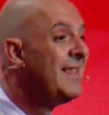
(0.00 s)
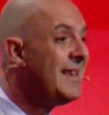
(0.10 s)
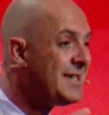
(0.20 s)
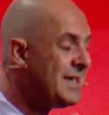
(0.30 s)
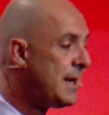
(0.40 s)

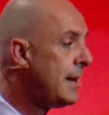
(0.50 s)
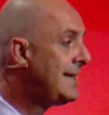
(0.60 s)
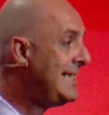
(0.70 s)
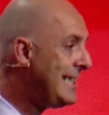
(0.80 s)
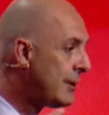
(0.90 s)
this is
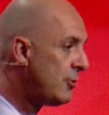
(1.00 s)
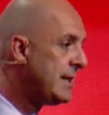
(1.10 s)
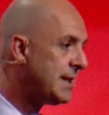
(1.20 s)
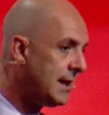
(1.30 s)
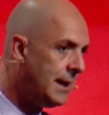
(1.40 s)

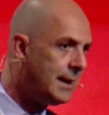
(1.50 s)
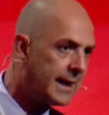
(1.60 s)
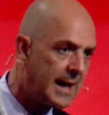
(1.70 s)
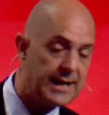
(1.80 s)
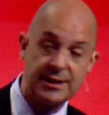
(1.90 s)
decreasingly the
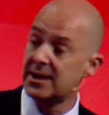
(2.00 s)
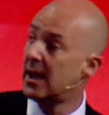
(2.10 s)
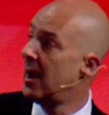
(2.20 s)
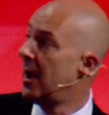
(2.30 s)
case.